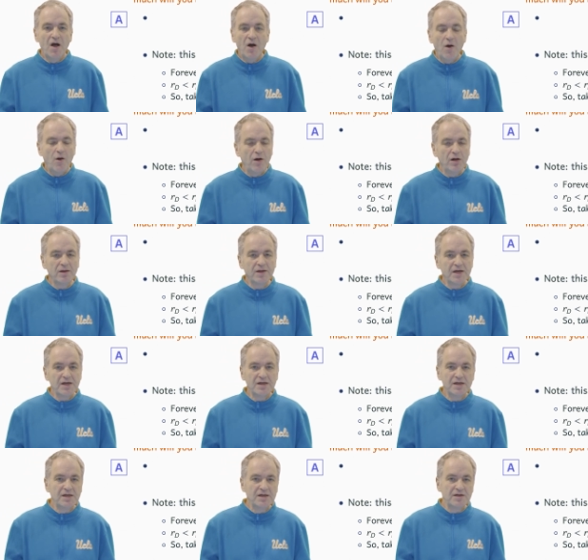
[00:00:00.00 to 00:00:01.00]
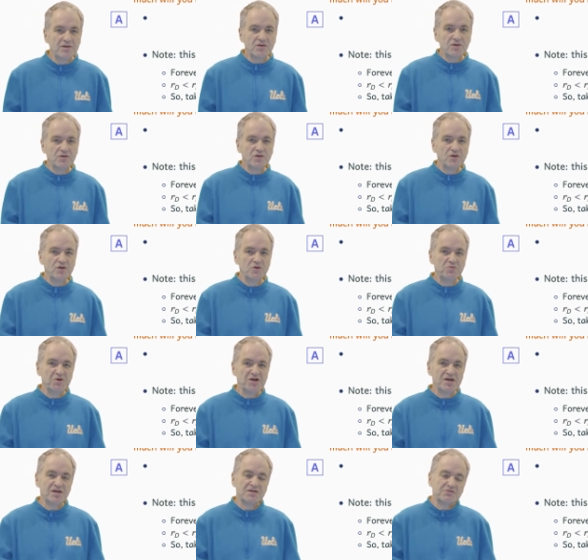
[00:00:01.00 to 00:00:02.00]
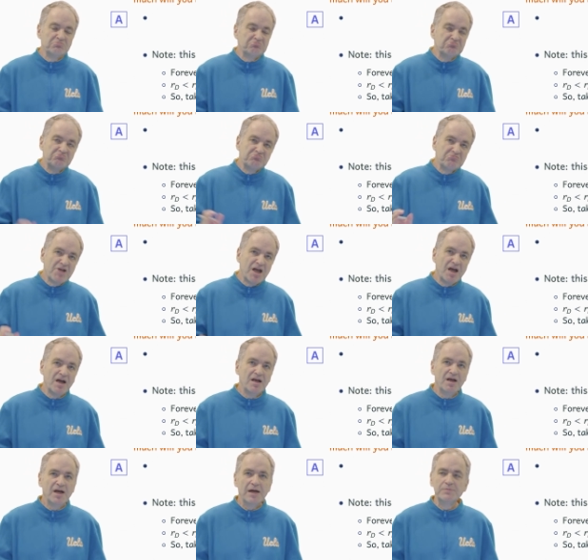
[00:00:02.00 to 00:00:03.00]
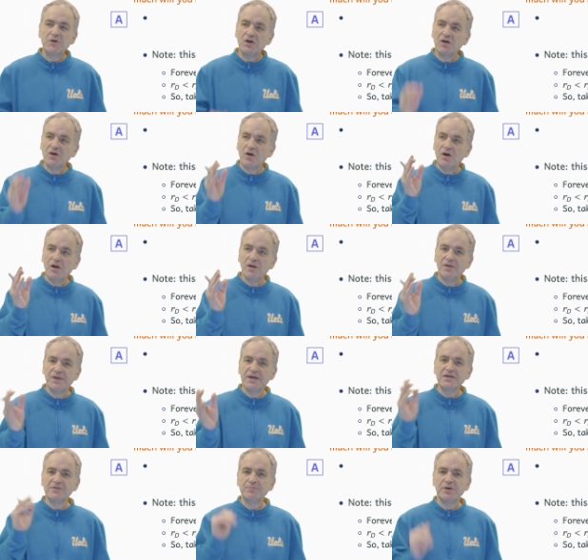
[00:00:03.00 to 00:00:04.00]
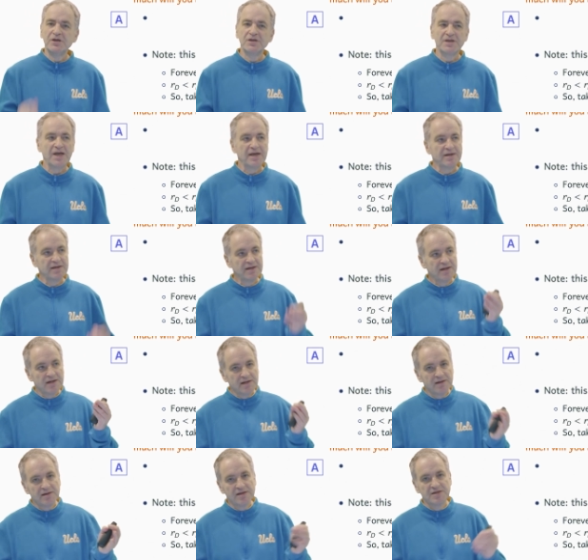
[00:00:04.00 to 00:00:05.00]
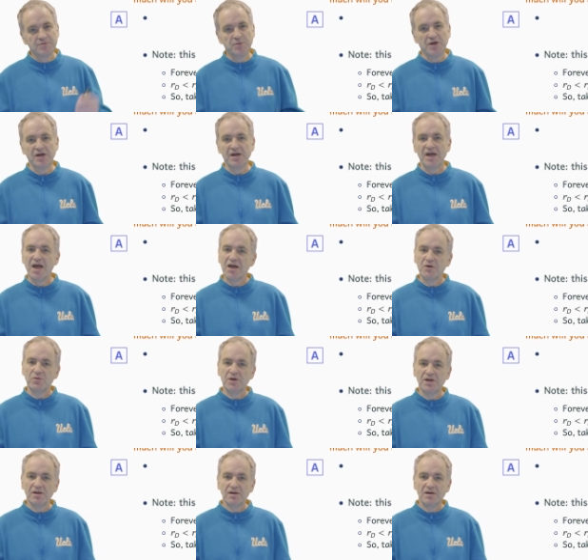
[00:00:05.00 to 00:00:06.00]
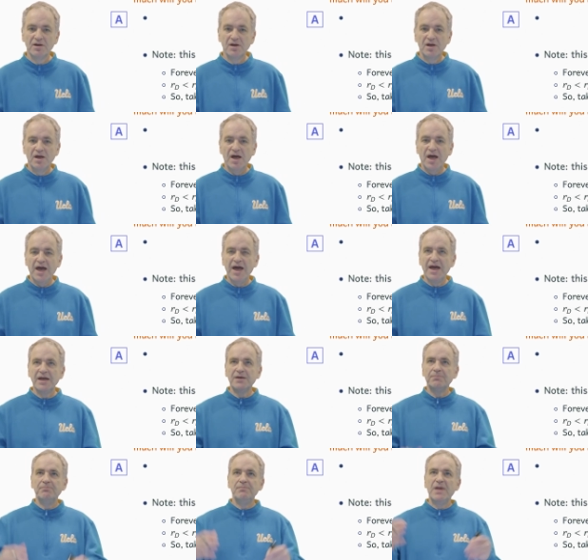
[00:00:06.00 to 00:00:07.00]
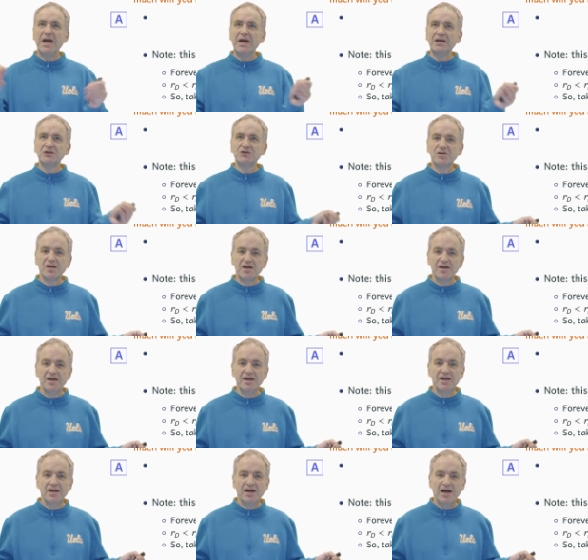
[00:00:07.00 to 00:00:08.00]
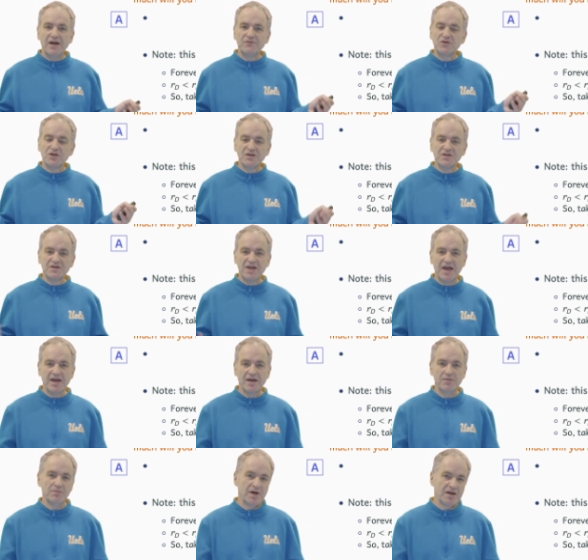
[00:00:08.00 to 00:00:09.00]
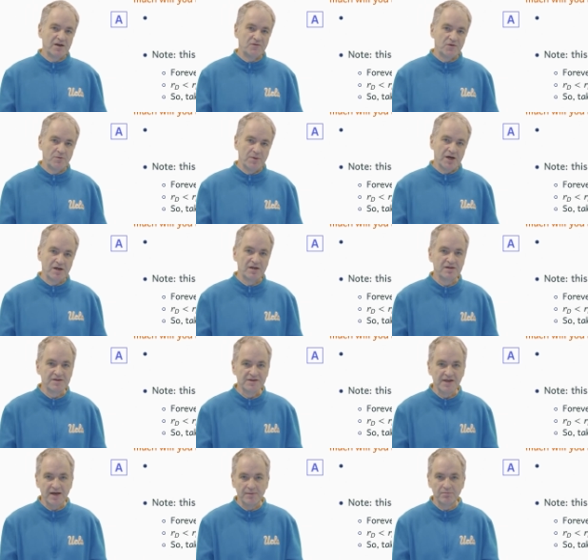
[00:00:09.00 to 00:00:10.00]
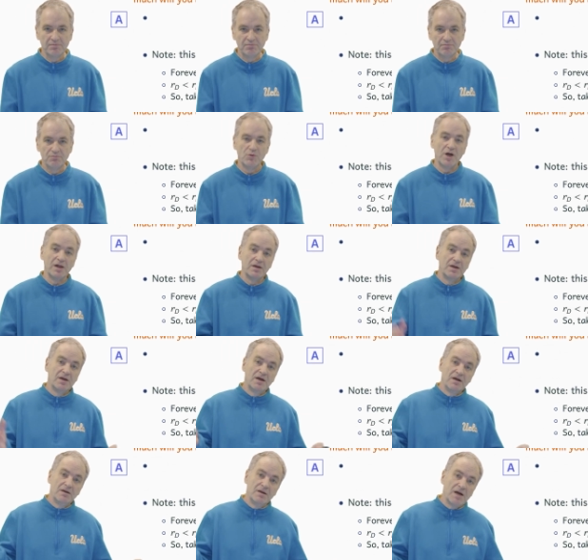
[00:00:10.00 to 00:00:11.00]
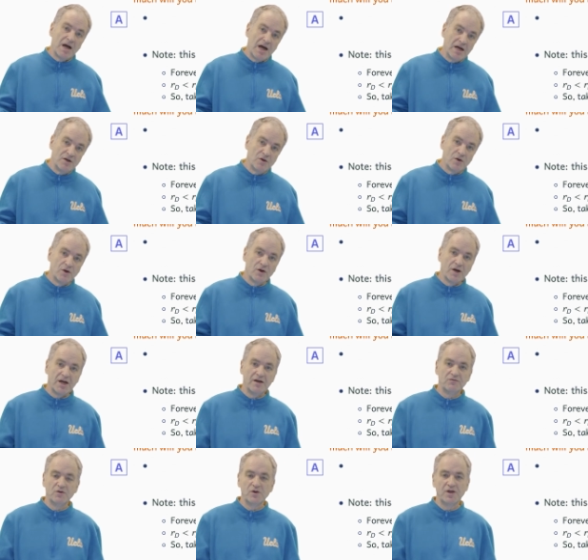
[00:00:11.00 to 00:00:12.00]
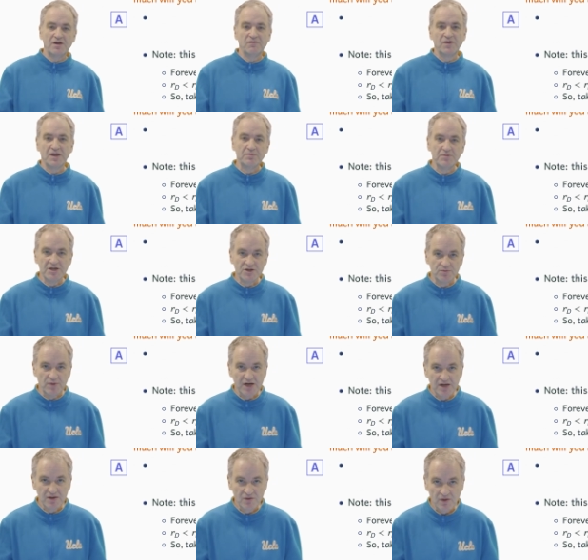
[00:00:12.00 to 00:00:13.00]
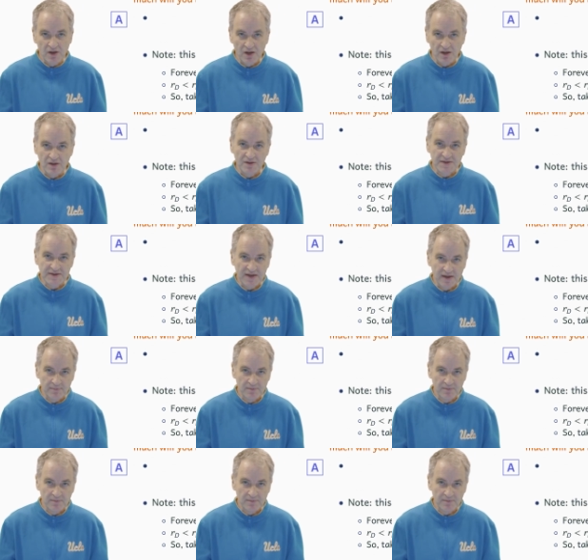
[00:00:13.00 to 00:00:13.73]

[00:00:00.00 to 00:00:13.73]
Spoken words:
All that I needed to do was, I'm going to call this part debt and this part equity. And magically, I've just taken money from Uncle Sam. Well, I no longer have to give that much money to Uncle Sam.